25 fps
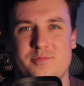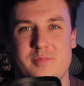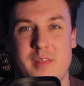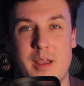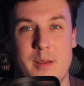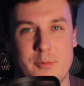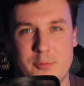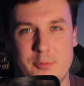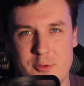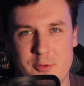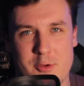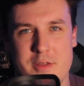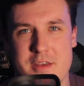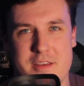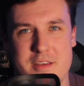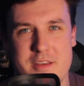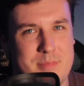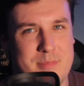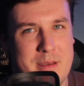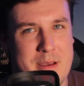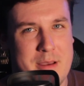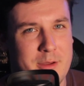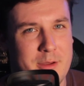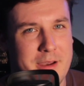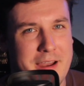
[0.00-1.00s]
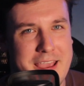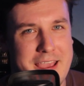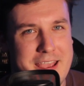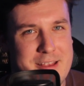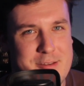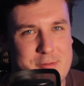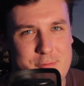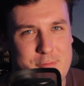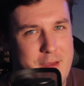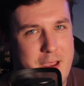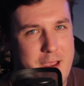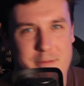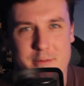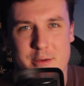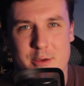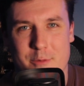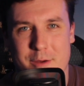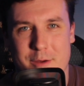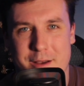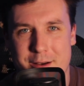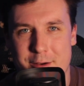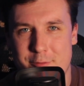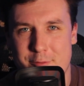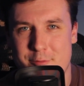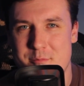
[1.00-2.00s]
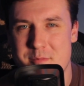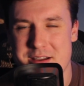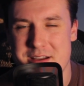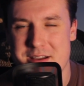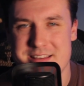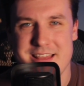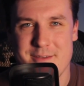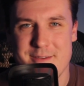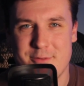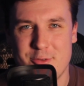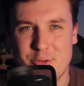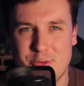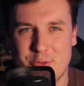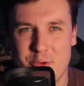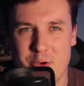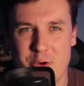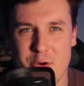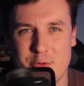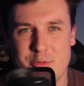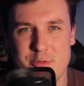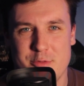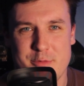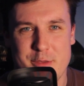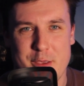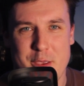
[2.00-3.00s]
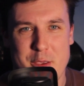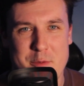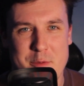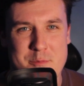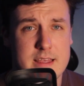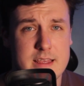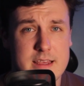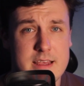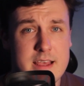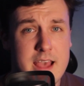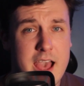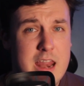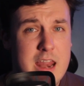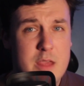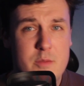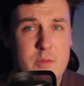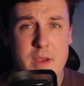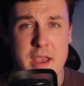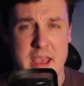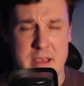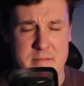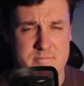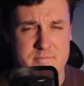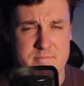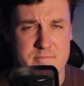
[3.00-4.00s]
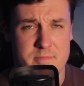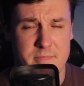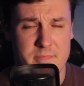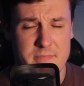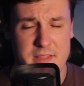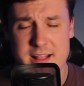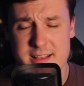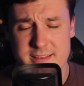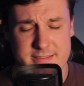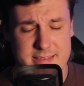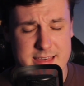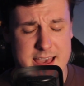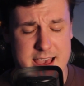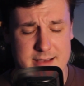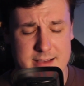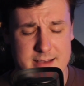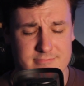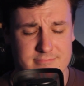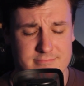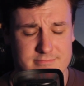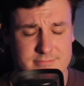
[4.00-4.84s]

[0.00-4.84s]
I'm sure this bit will age very well for my Devil's Cord review. Anyway, that's that.